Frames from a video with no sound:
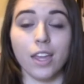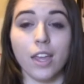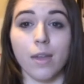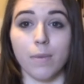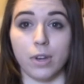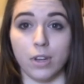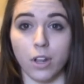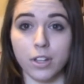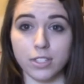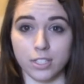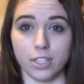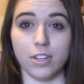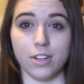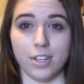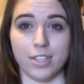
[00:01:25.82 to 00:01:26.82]
but in all
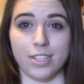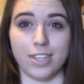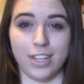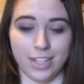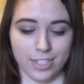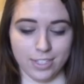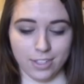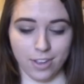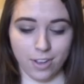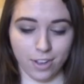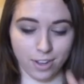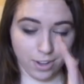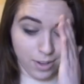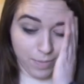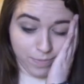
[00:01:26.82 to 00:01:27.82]
seriousness,
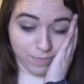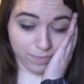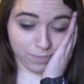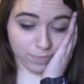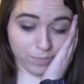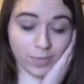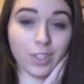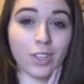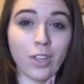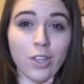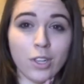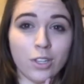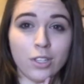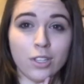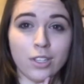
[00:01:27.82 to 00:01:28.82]

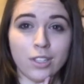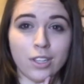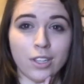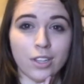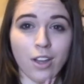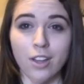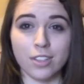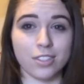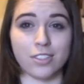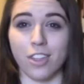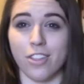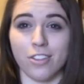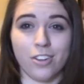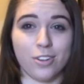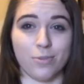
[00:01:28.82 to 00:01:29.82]
us
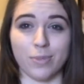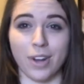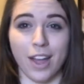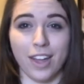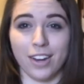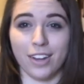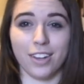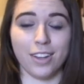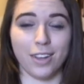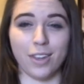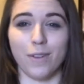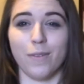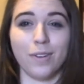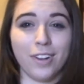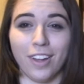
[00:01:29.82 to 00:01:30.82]
Southerners, we're not
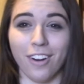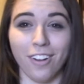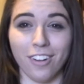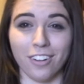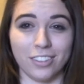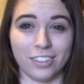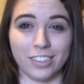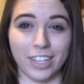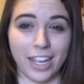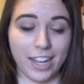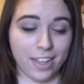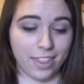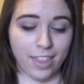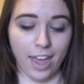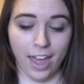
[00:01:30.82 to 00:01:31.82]
all
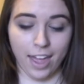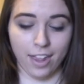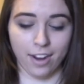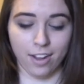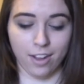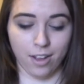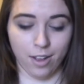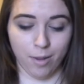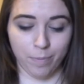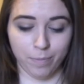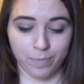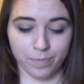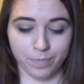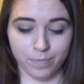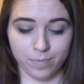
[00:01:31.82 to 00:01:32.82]
like that.
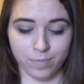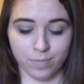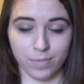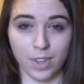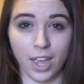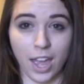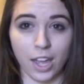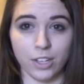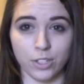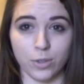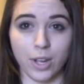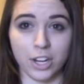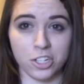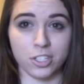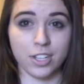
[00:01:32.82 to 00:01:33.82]
I do
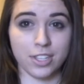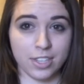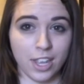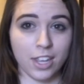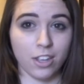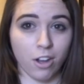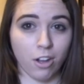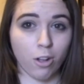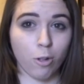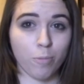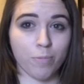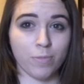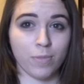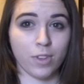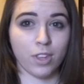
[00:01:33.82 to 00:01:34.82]
actually say y'all
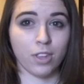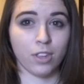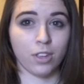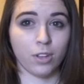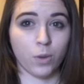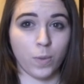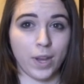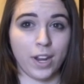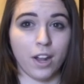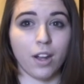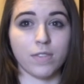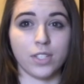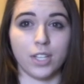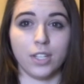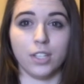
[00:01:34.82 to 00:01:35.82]
quite
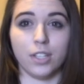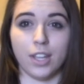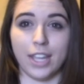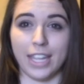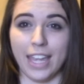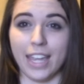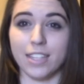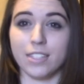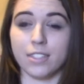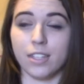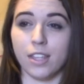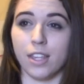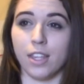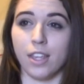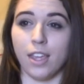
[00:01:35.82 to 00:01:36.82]
often, I guess,
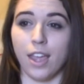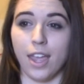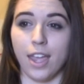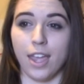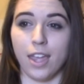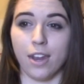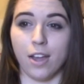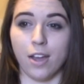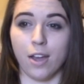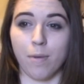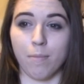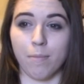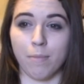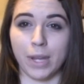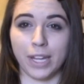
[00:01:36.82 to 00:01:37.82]

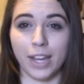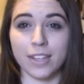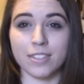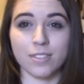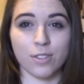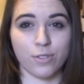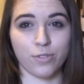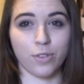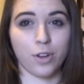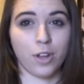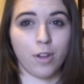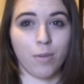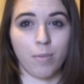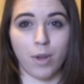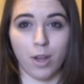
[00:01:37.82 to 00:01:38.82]
and my cousins
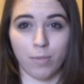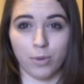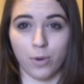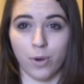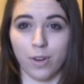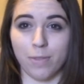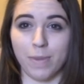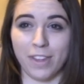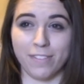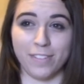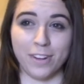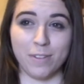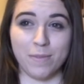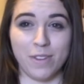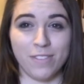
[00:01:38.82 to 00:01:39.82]
from up north make
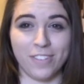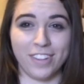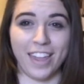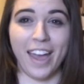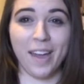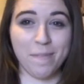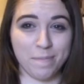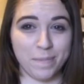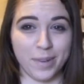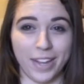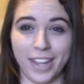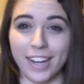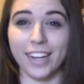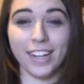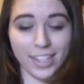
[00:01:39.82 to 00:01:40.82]
fun of me for that,
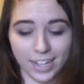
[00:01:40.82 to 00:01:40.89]
but